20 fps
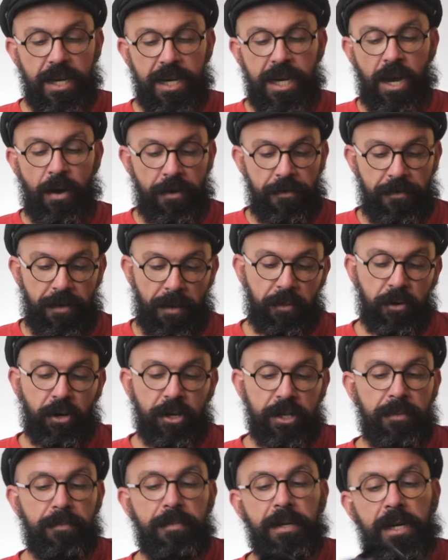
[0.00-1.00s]
Now, if I'm
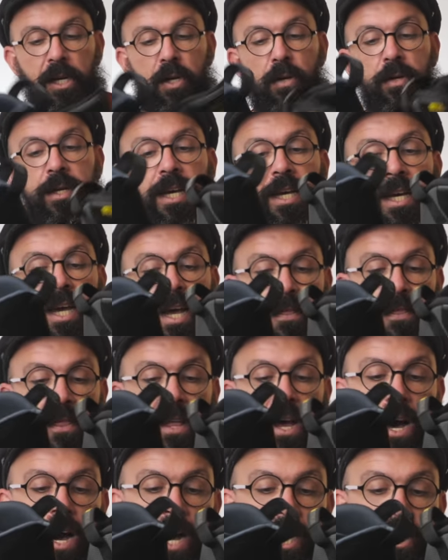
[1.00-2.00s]
gonna be looking at
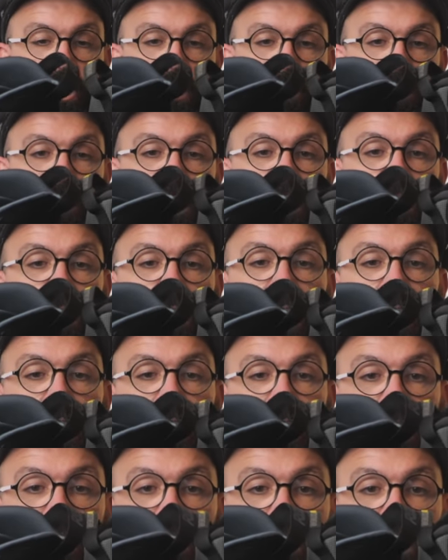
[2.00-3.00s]
the height of these
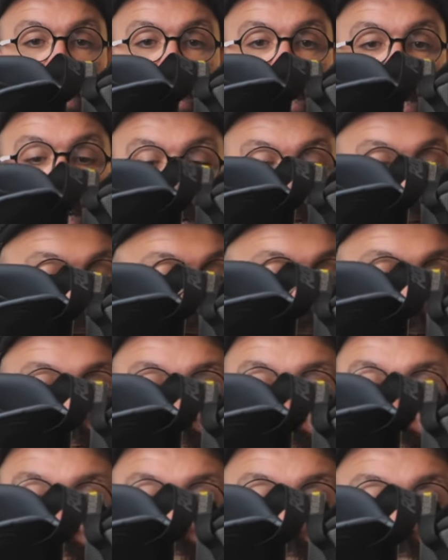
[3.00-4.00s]
liners,
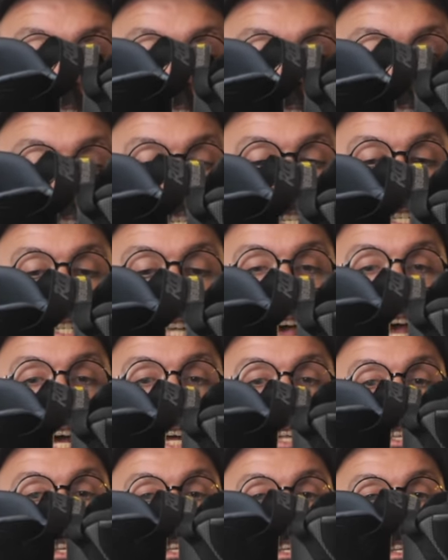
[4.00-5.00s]
it's the
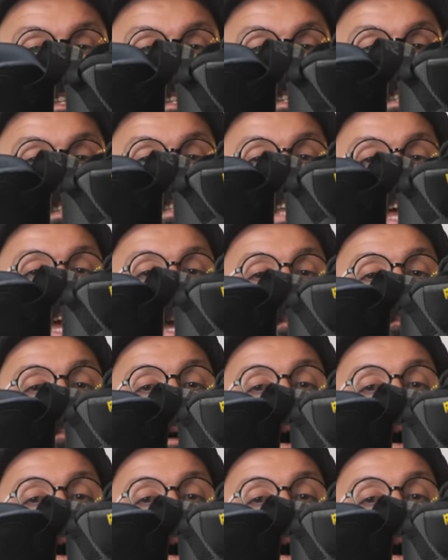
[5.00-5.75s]
exact same